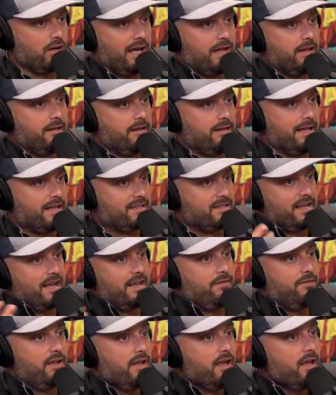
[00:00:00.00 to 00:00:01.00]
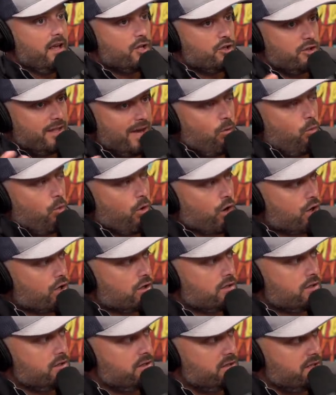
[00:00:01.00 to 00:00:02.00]
That
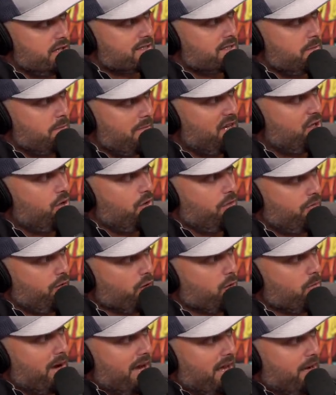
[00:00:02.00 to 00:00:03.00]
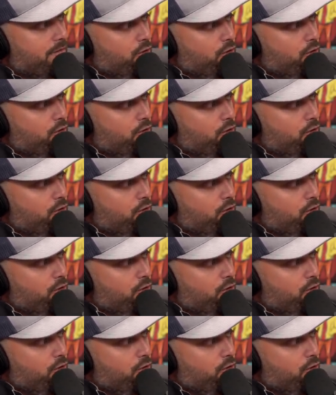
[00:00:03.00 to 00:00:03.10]
word doesn't make you feel bad.